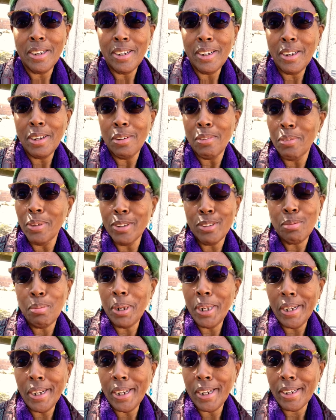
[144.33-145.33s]
was
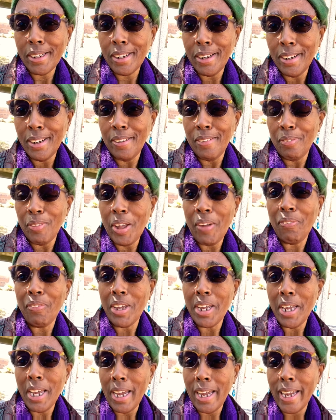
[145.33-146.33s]
black, that
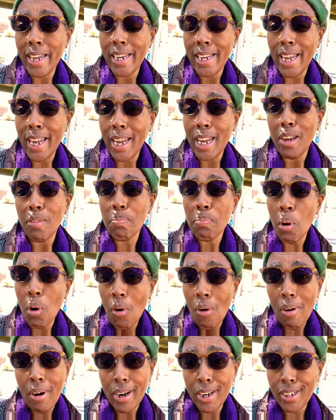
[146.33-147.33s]
they had a
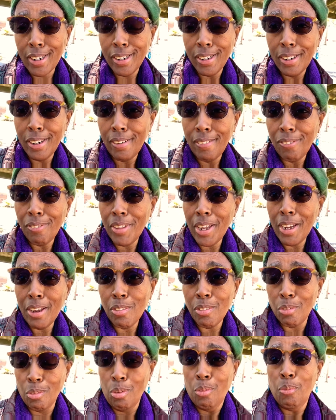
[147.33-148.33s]
park that
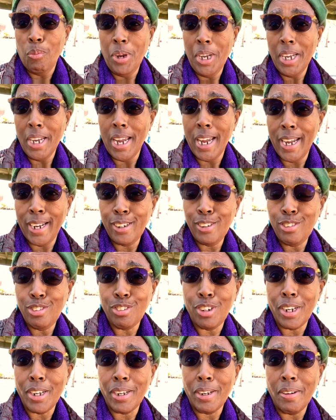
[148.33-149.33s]
we
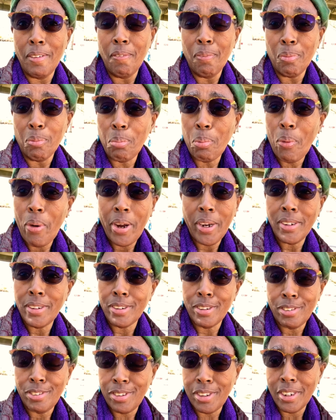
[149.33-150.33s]
actually
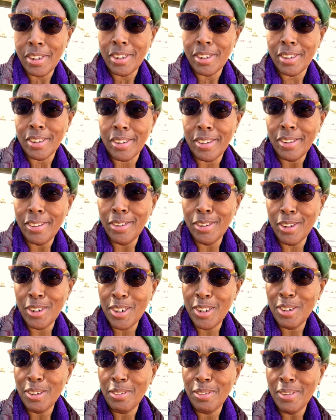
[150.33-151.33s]
practiced in, you
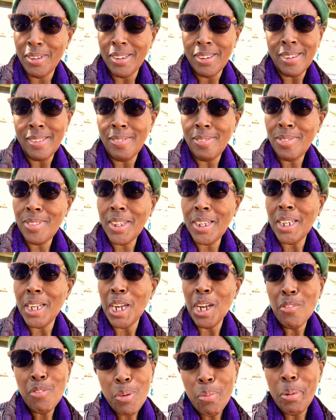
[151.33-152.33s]
know, that
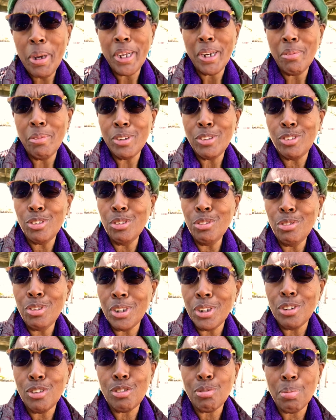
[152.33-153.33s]
everybody was using
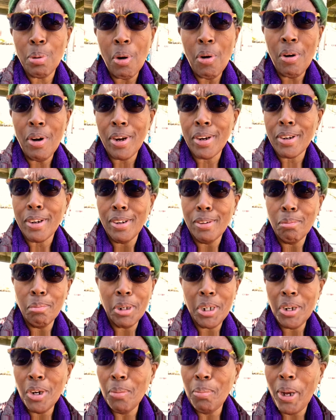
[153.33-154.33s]
this park, but
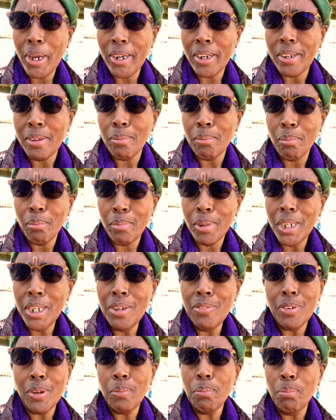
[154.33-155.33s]
nobody
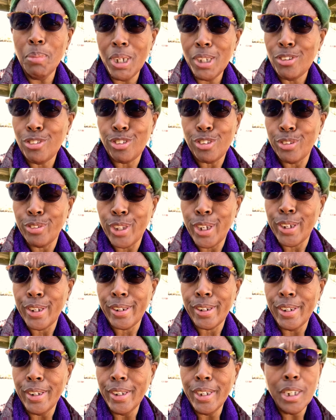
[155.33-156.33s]
even mentioned that
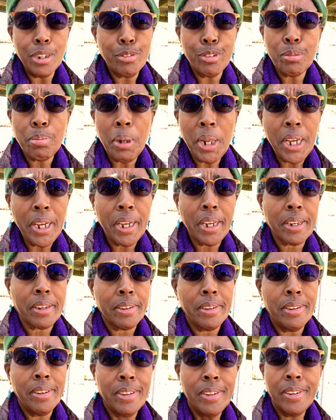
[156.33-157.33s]
he was black.
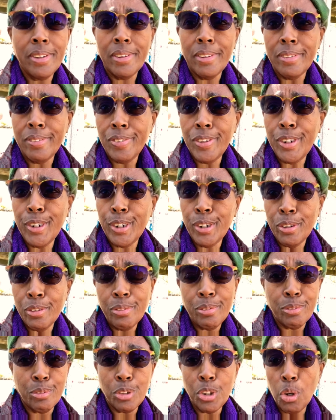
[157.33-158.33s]
You know,
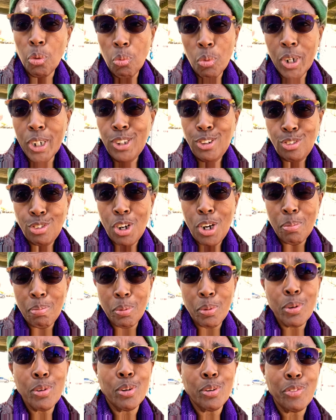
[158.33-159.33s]
the one drop
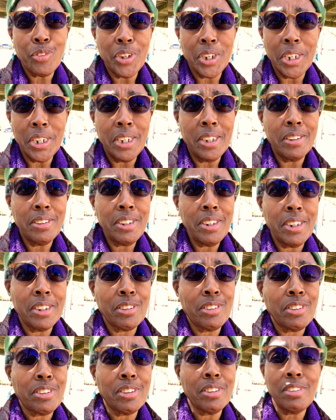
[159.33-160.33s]
rule thing in
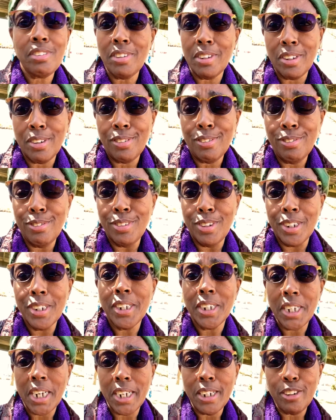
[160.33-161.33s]
Texas and the
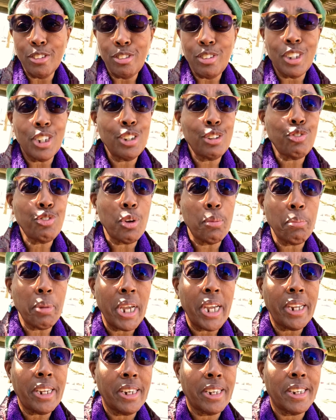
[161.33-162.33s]
United States from
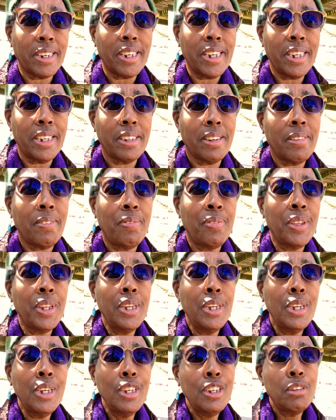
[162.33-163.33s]
back in the day.
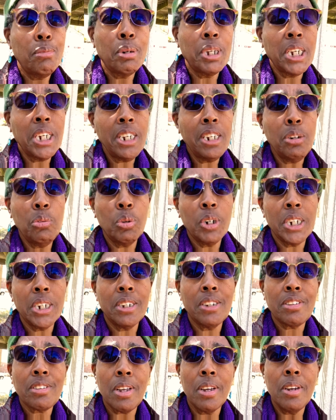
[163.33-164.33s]
But anyways,